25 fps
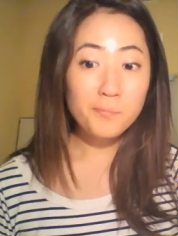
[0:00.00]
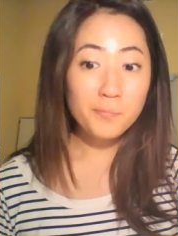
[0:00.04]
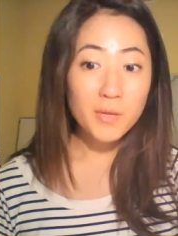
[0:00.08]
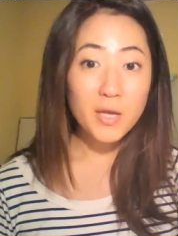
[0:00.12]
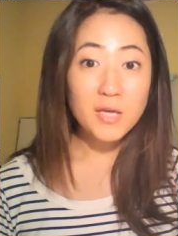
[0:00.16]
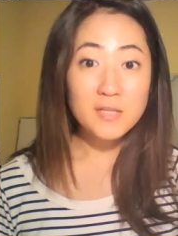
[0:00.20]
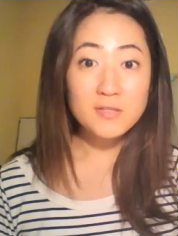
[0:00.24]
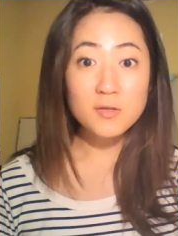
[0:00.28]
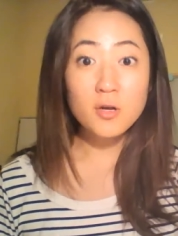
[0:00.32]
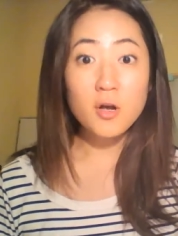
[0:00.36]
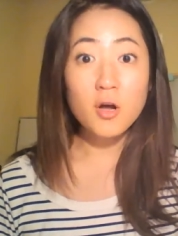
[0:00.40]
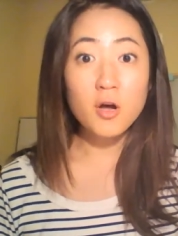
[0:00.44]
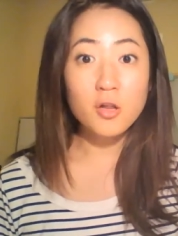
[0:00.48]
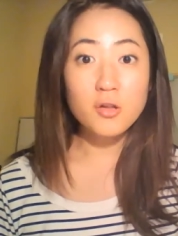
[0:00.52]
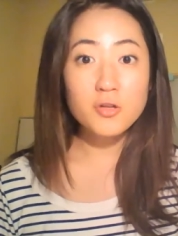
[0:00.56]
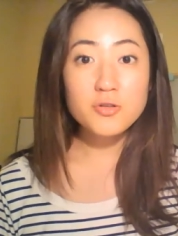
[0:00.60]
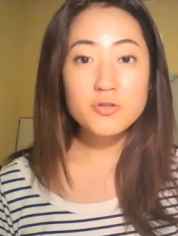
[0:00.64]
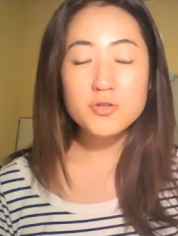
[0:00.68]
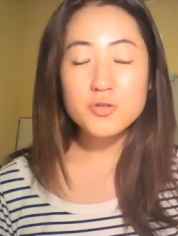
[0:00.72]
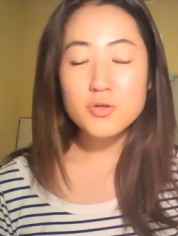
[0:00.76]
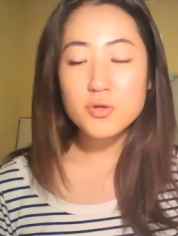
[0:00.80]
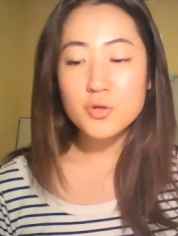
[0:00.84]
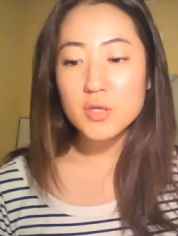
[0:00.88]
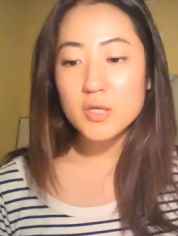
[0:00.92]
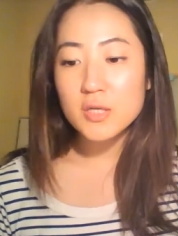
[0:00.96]
as a college
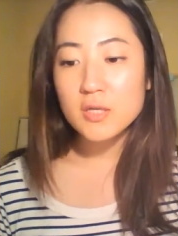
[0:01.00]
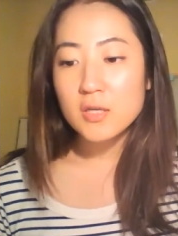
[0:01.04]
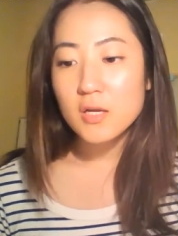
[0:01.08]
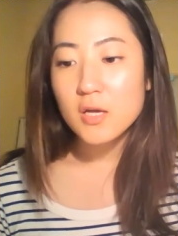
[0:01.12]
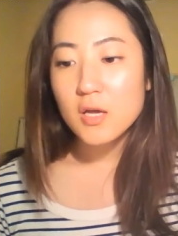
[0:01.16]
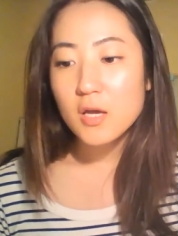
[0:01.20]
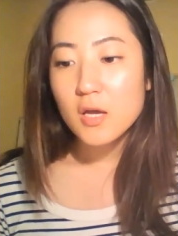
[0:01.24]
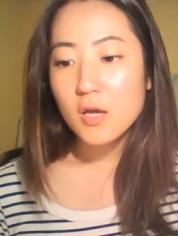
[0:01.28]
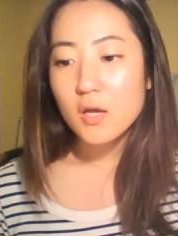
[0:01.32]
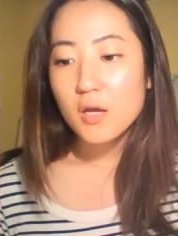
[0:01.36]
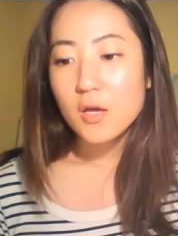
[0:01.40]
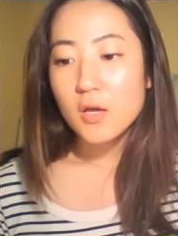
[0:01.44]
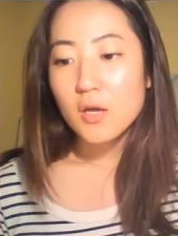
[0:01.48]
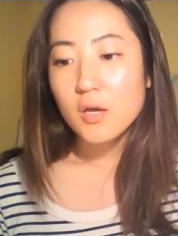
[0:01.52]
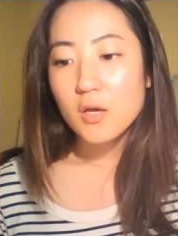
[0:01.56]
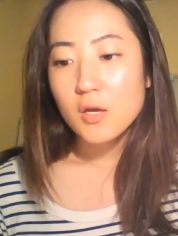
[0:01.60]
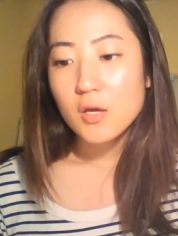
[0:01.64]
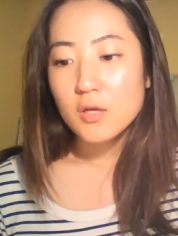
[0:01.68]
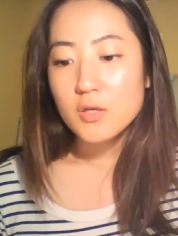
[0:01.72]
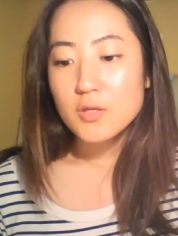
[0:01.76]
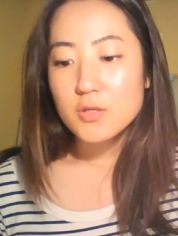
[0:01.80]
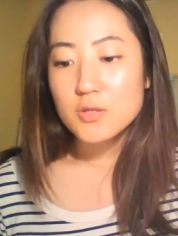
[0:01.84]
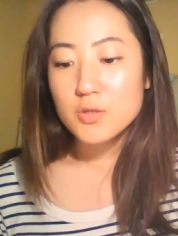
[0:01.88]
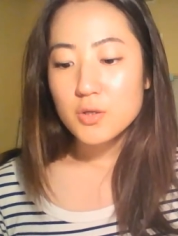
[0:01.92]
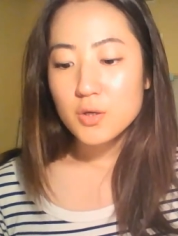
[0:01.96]
student.
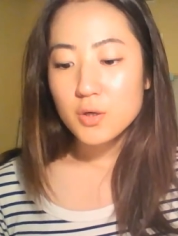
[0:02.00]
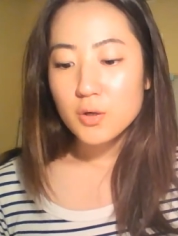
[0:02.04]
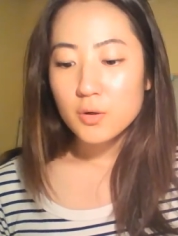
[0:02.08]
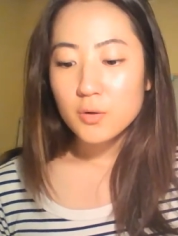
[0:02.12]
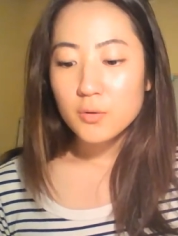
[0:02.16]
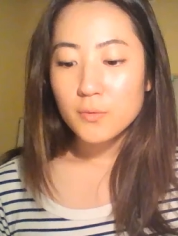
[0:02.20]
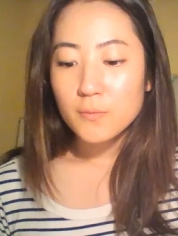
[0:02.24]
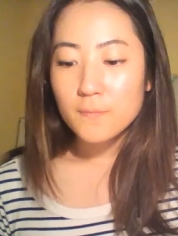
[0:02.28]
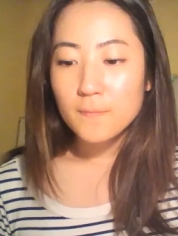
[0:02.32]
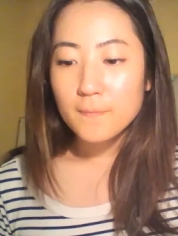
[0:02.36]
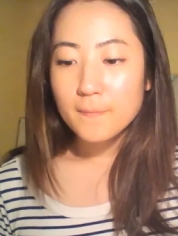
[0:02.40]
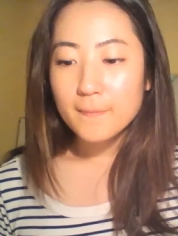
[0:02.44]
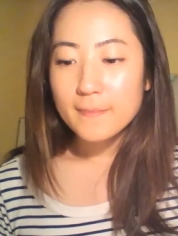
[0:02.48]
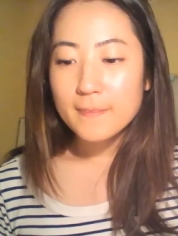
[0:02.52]
So